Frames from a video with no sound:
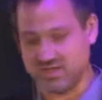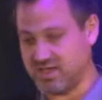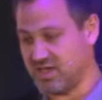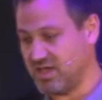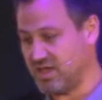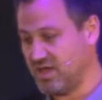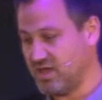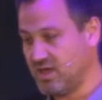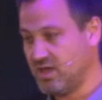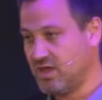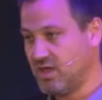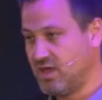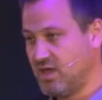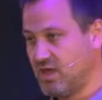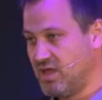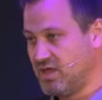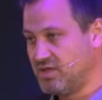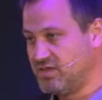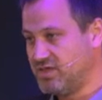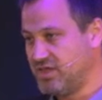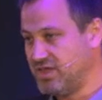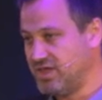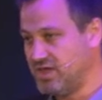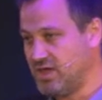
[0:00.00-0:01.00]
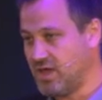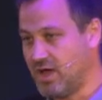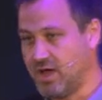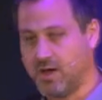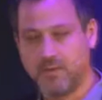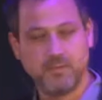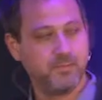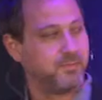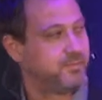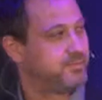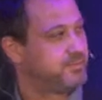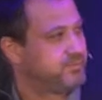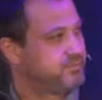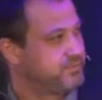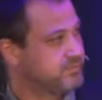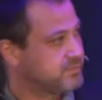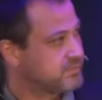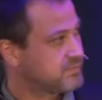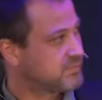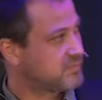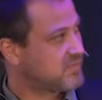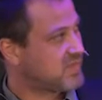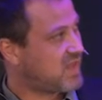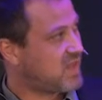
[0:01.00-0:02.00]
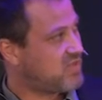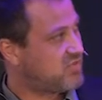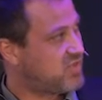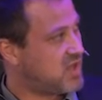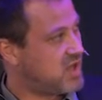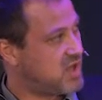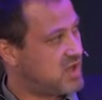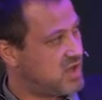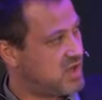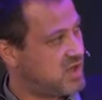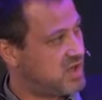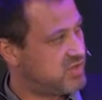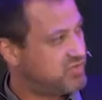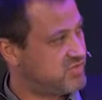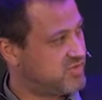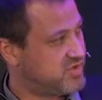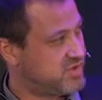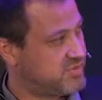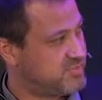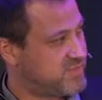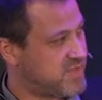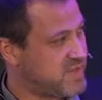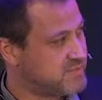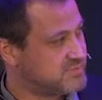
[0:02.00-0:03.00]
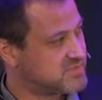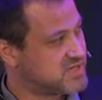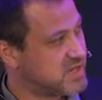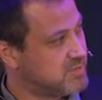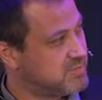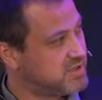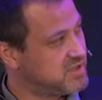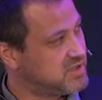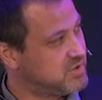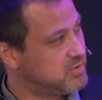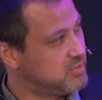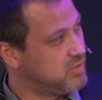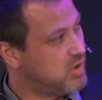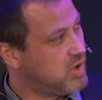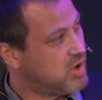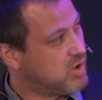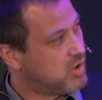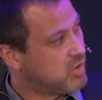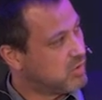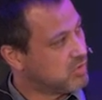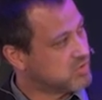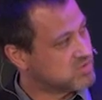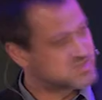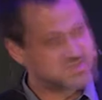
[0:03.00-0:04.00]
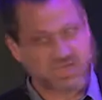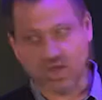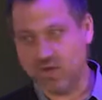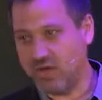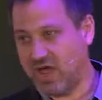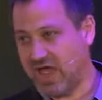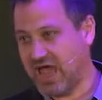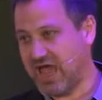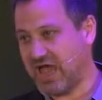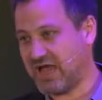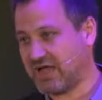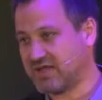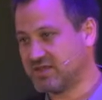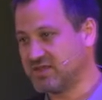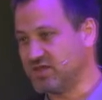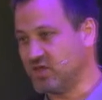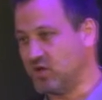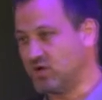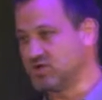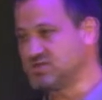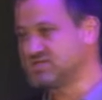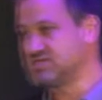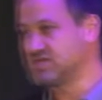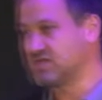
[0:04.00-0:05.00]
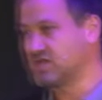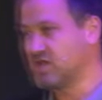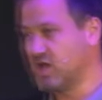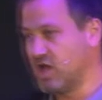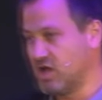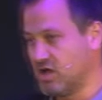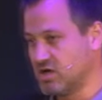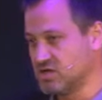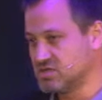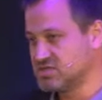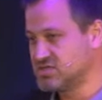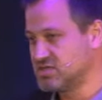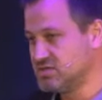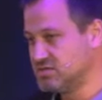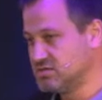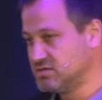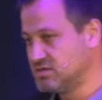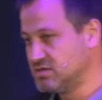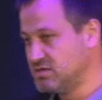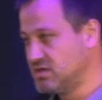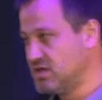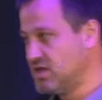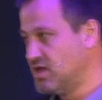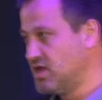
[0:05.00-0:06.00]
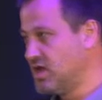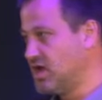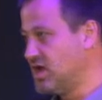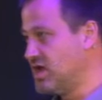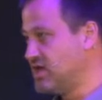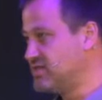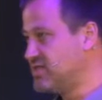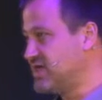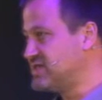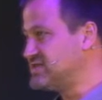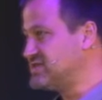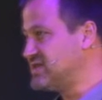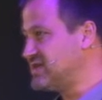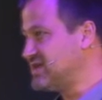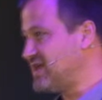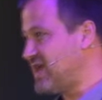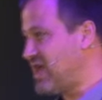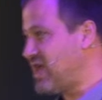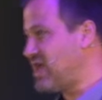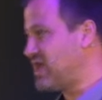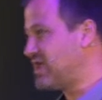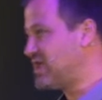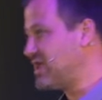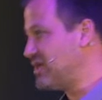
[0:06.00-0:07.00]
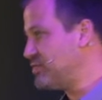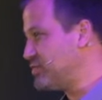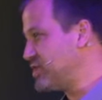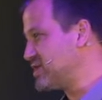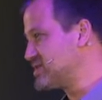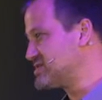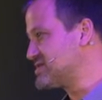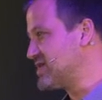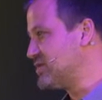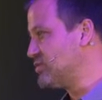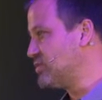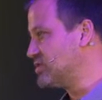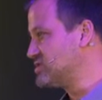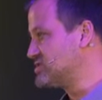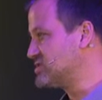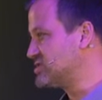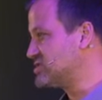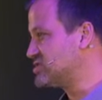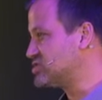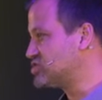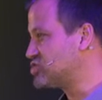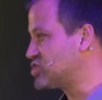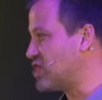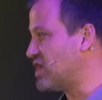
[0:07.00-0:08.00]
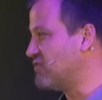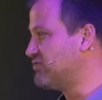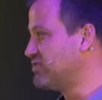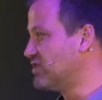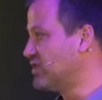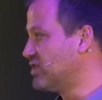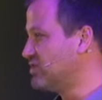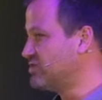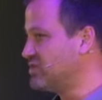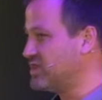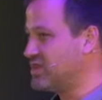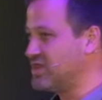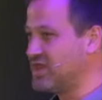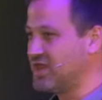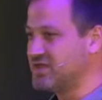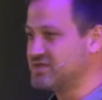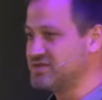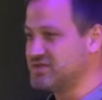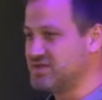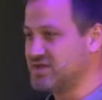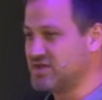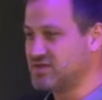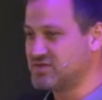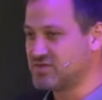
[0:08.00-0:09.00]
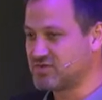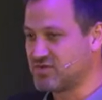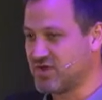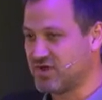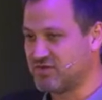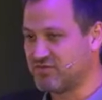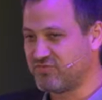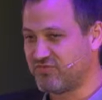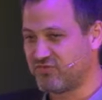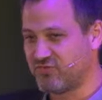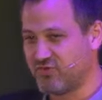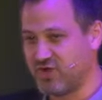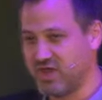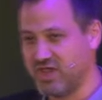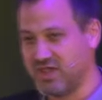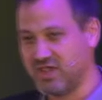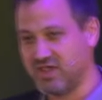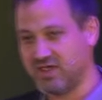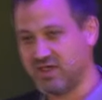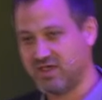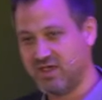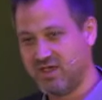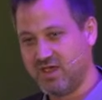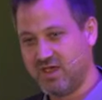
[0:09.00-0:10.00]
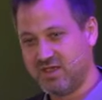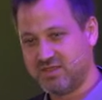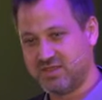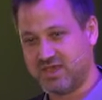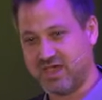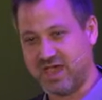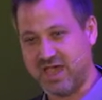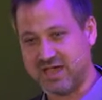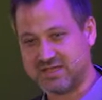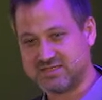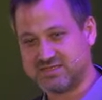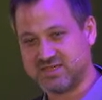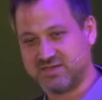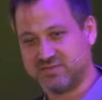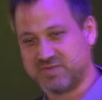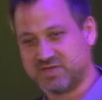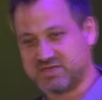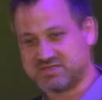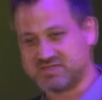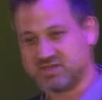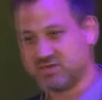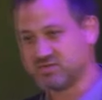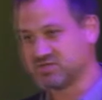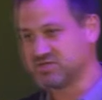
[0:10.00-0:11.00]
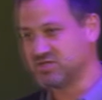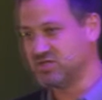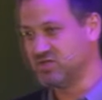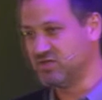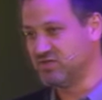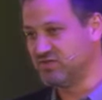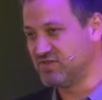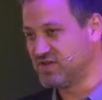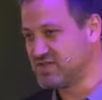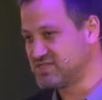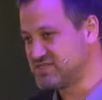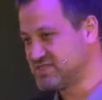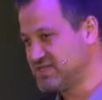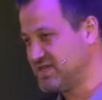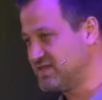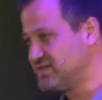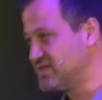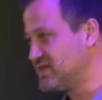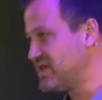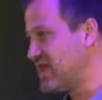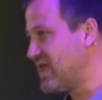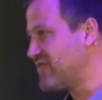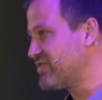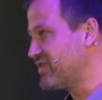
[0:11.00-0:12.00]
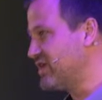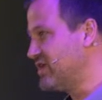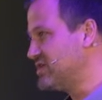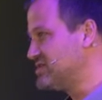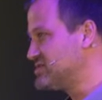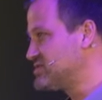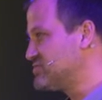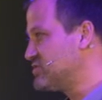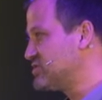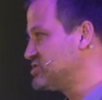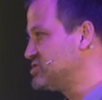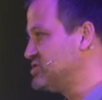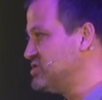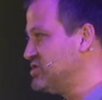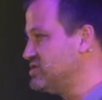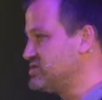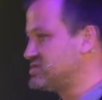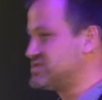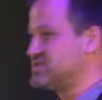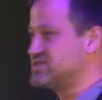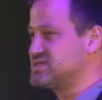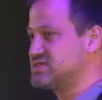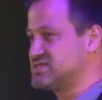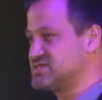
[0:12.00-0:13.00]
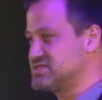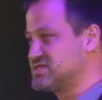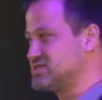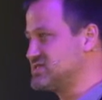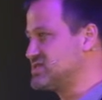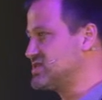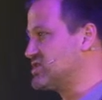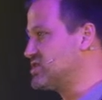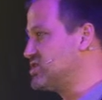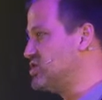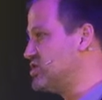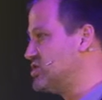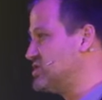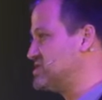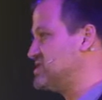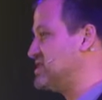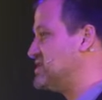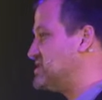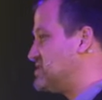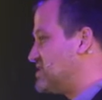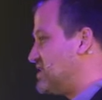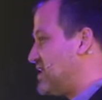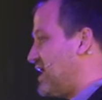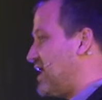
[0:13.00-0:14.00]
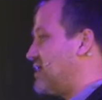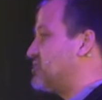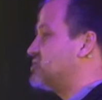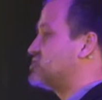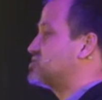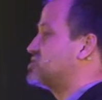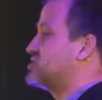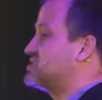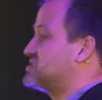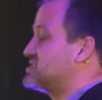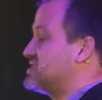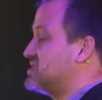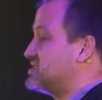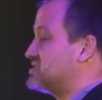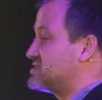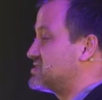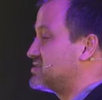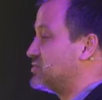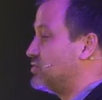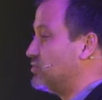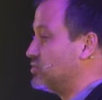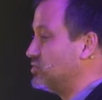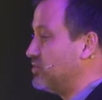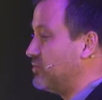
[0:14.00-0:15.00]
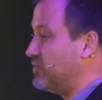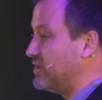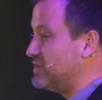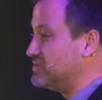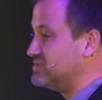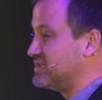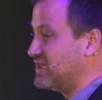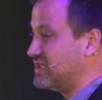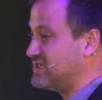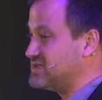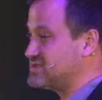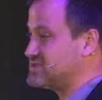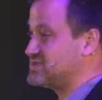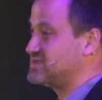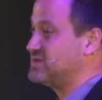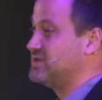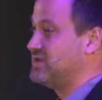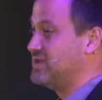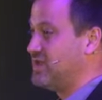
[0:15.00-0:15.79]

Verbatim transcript: the, the, um, the, the BMW also hacked the Oyster card. Uh, they didn't hack it because they wanted to travel on the London Underground free. They hacked it because there was a university in the Netherlands which used this as the security to the entrances to all the buildings